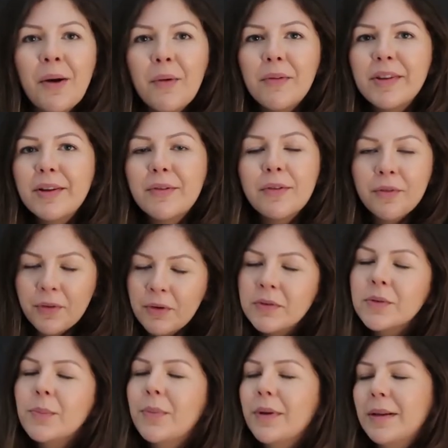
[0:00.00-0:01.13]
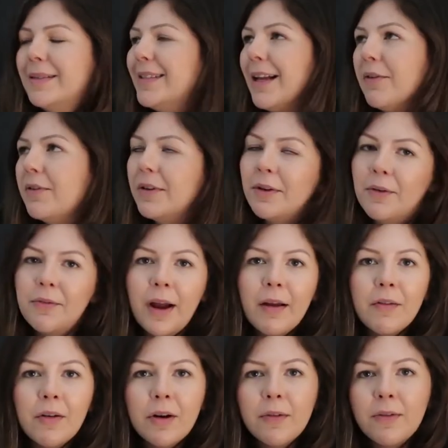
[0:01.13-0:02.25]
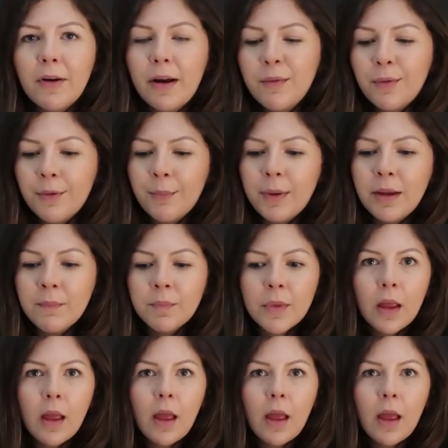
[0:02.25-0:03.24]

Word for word: with the reviews but it's definitely a 5 out of 5 for me